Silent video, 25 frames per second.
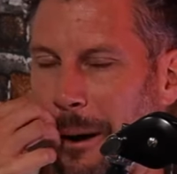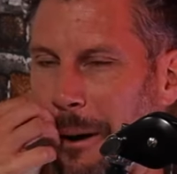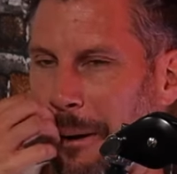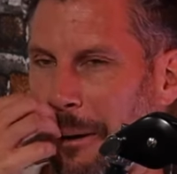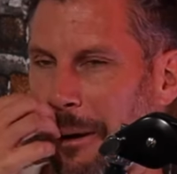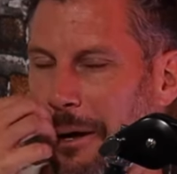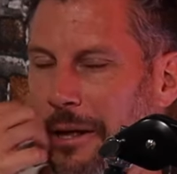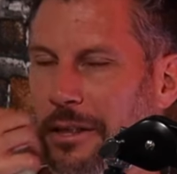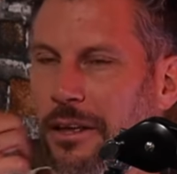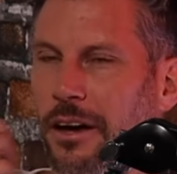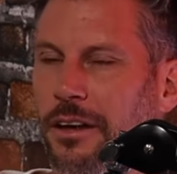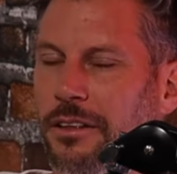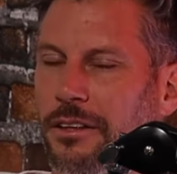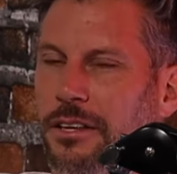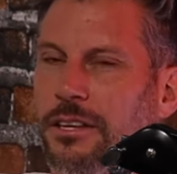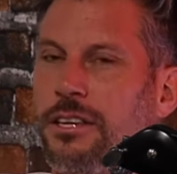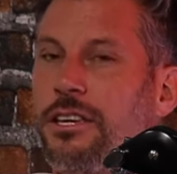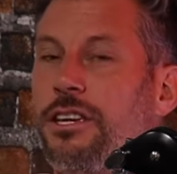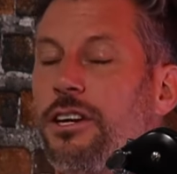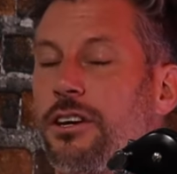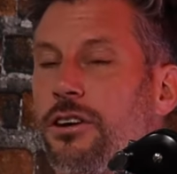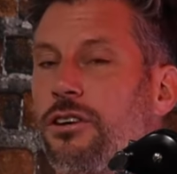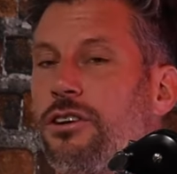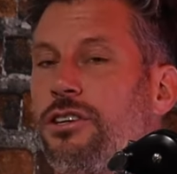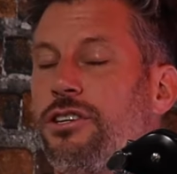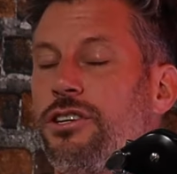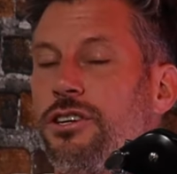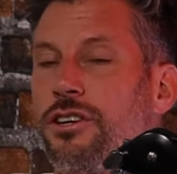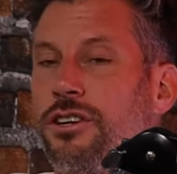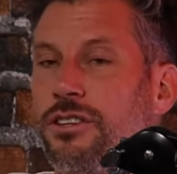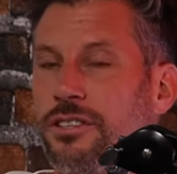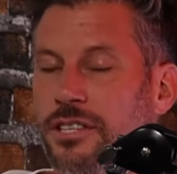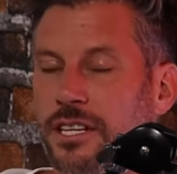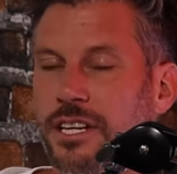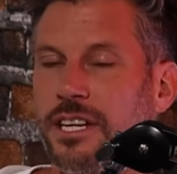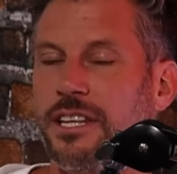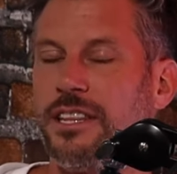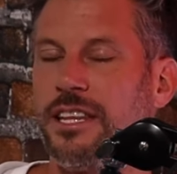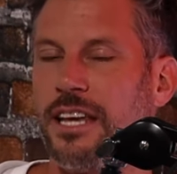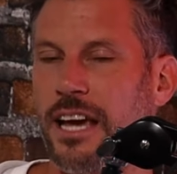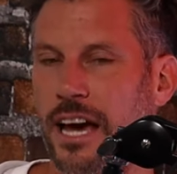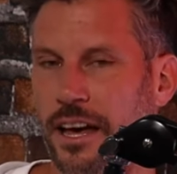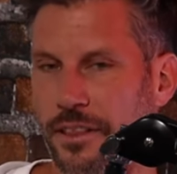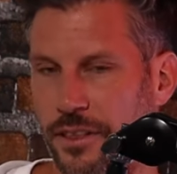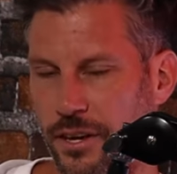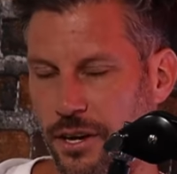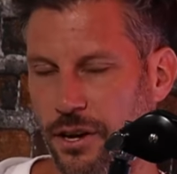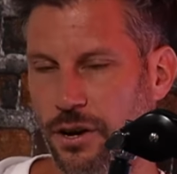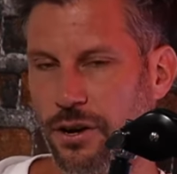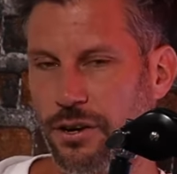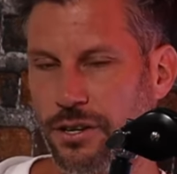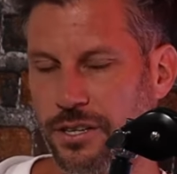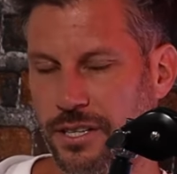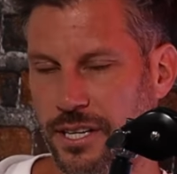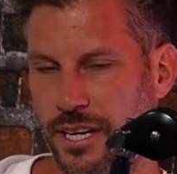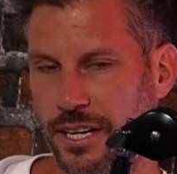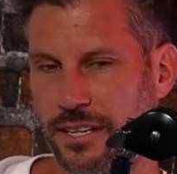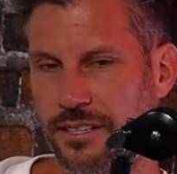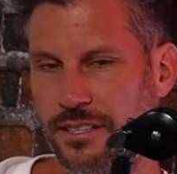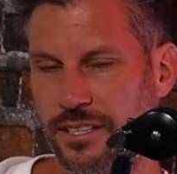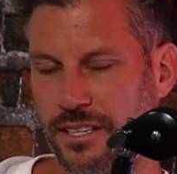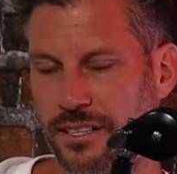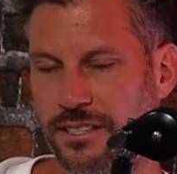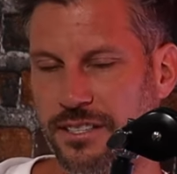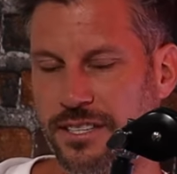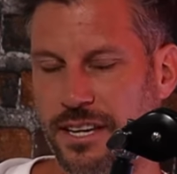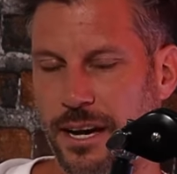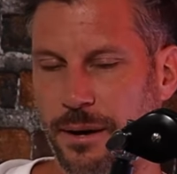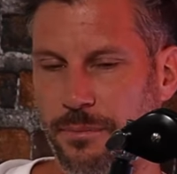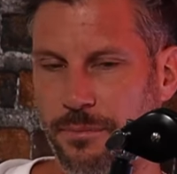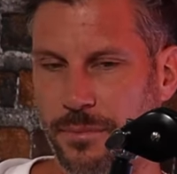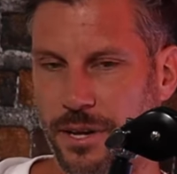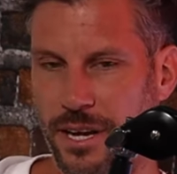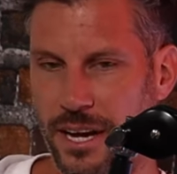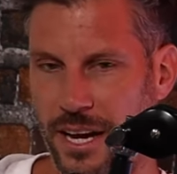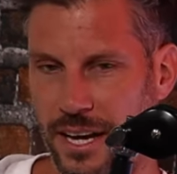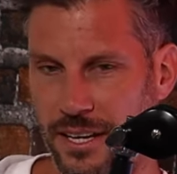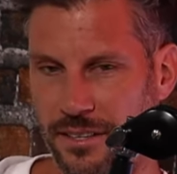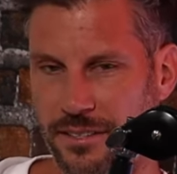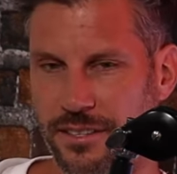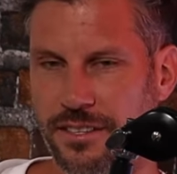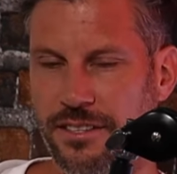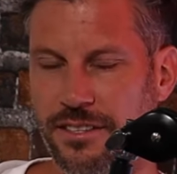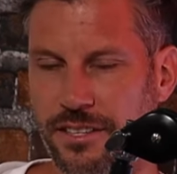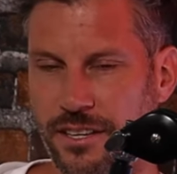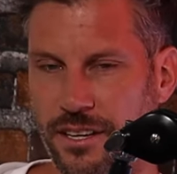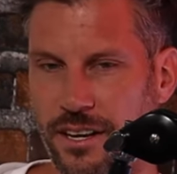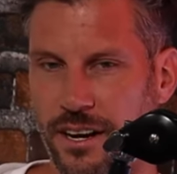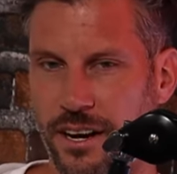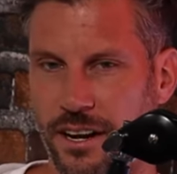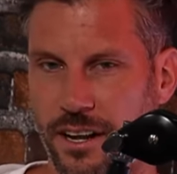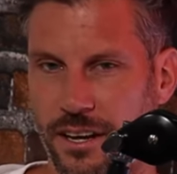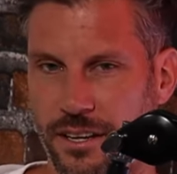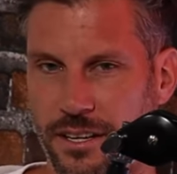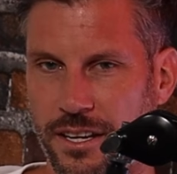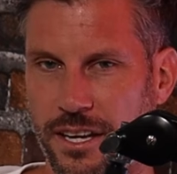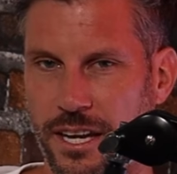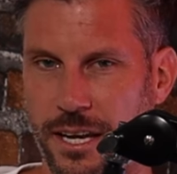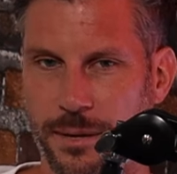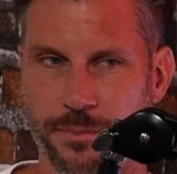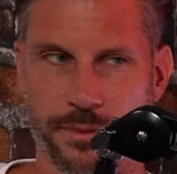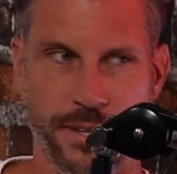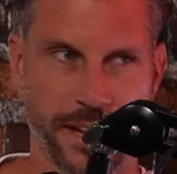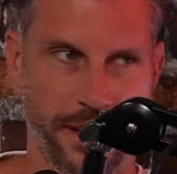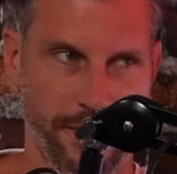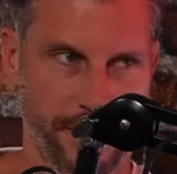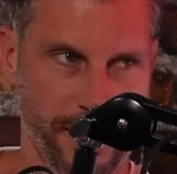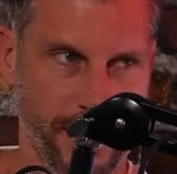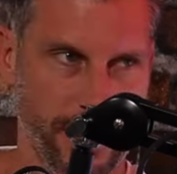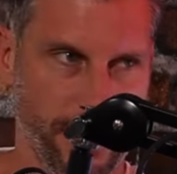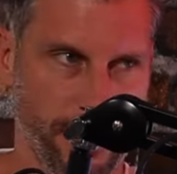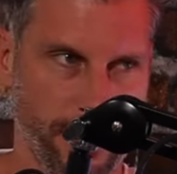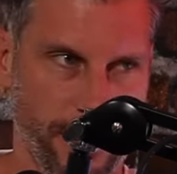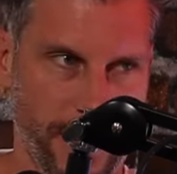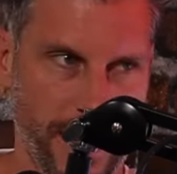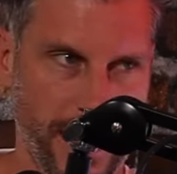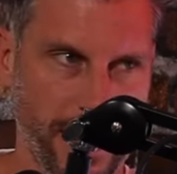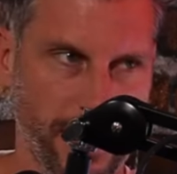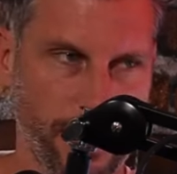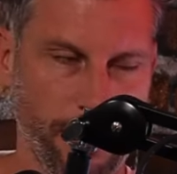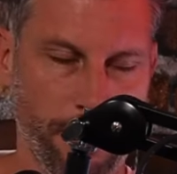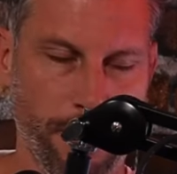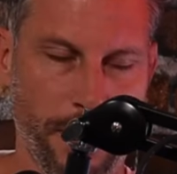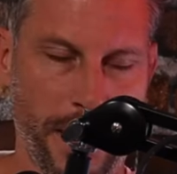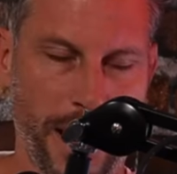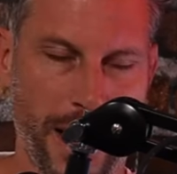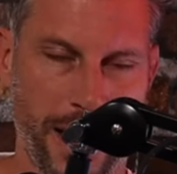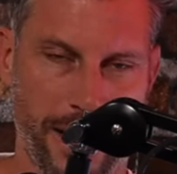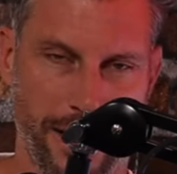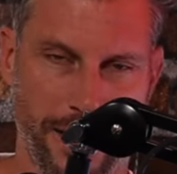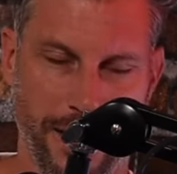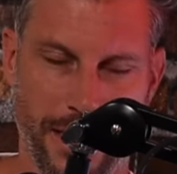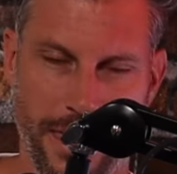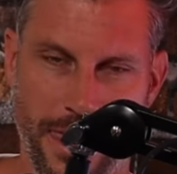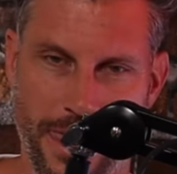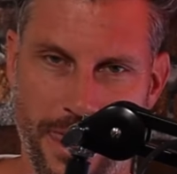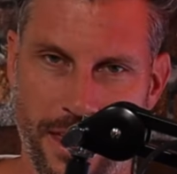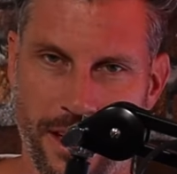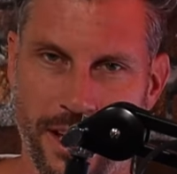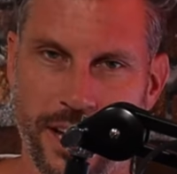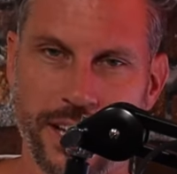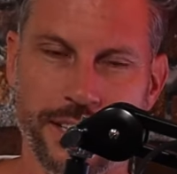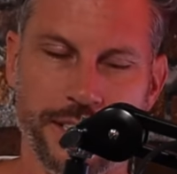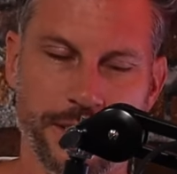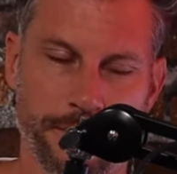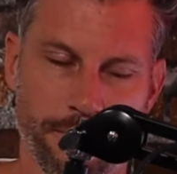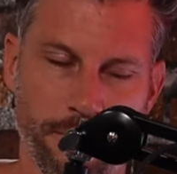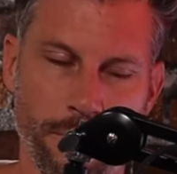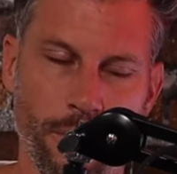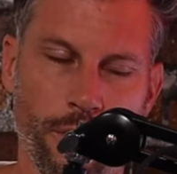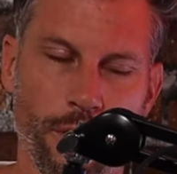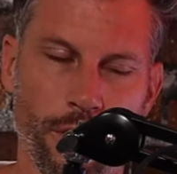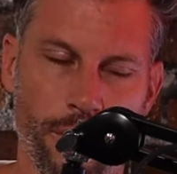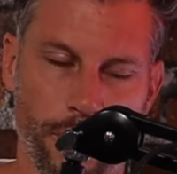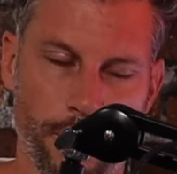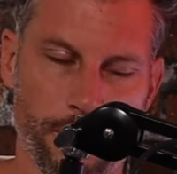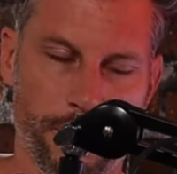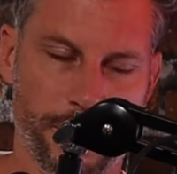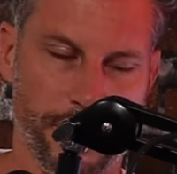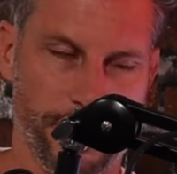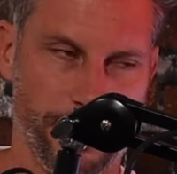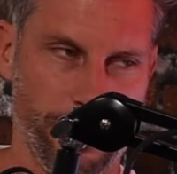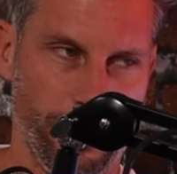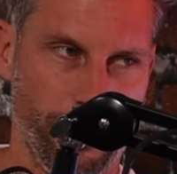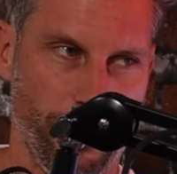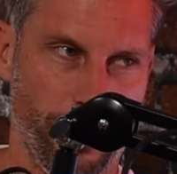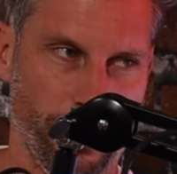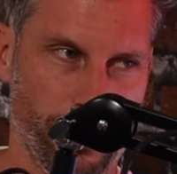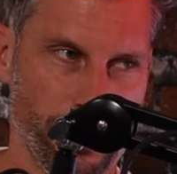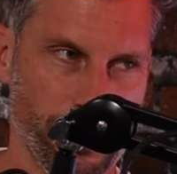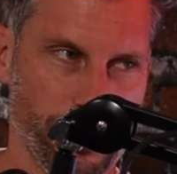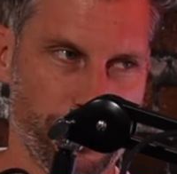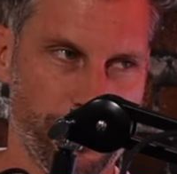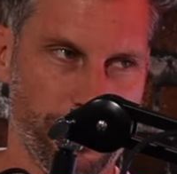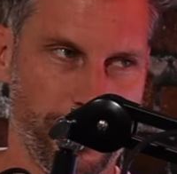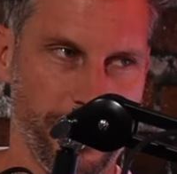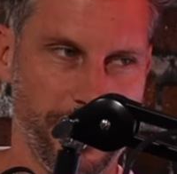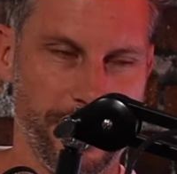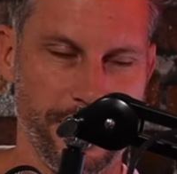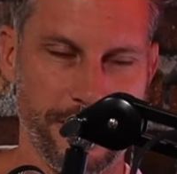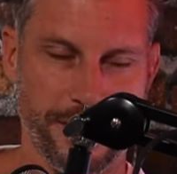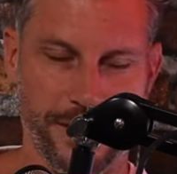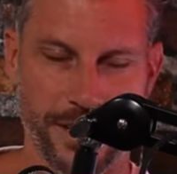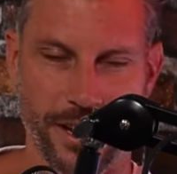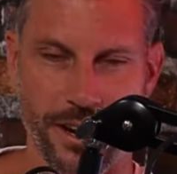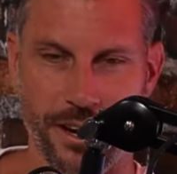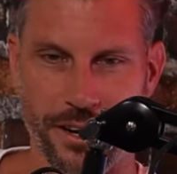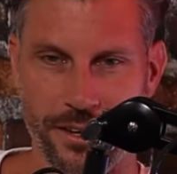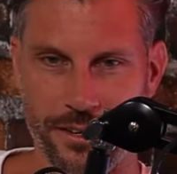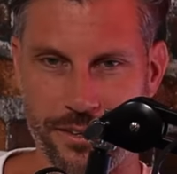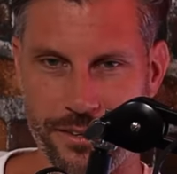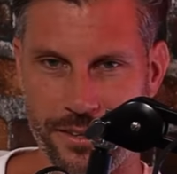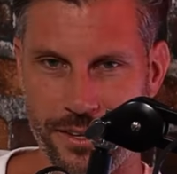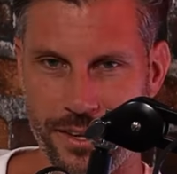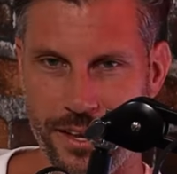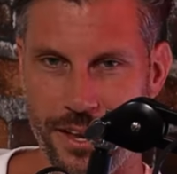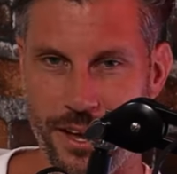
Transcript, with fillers: I, I, you could use it in the other context in some cases. You know, like keeps having a crack, but it's more a bit derogatory. So.